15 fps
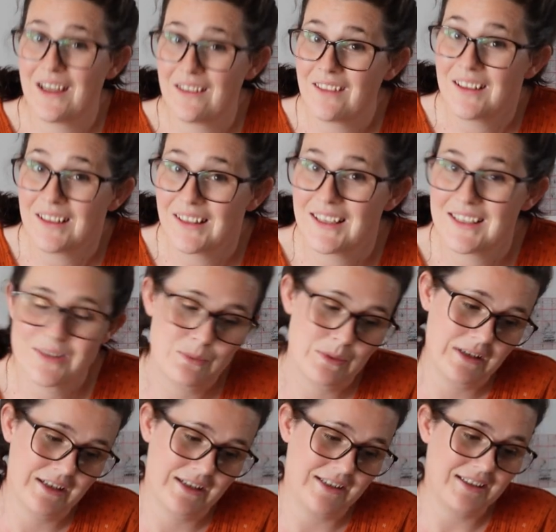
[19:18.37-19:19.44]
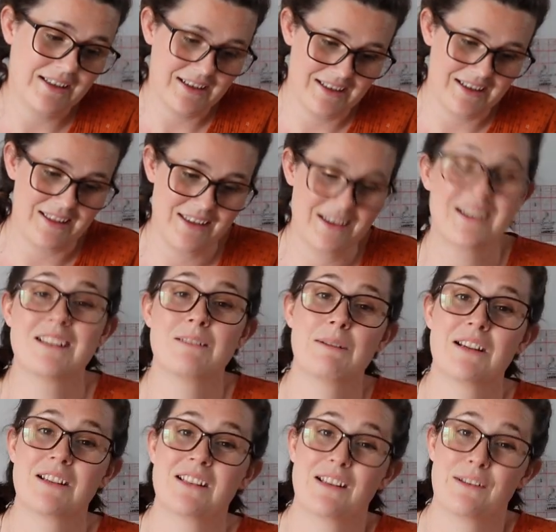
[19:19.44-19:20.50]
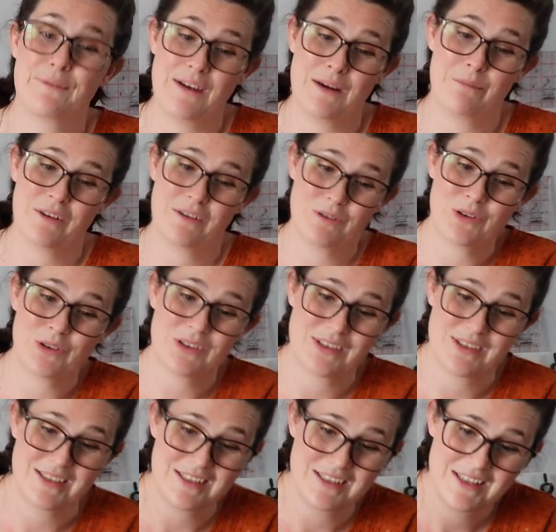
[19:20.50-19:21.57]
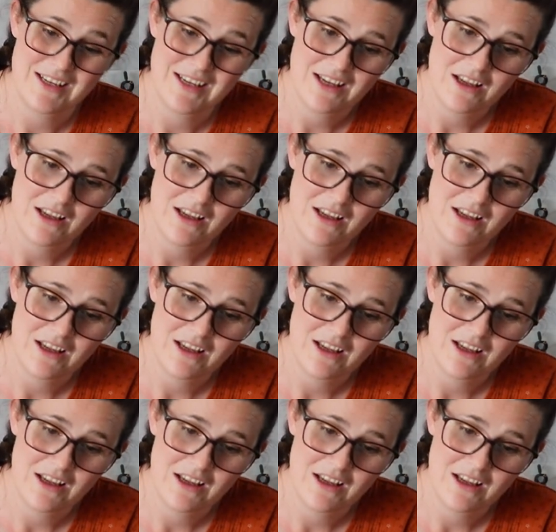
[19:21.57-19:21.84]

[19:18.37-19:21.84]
I think that's why, and I think it's because of the fabric choices.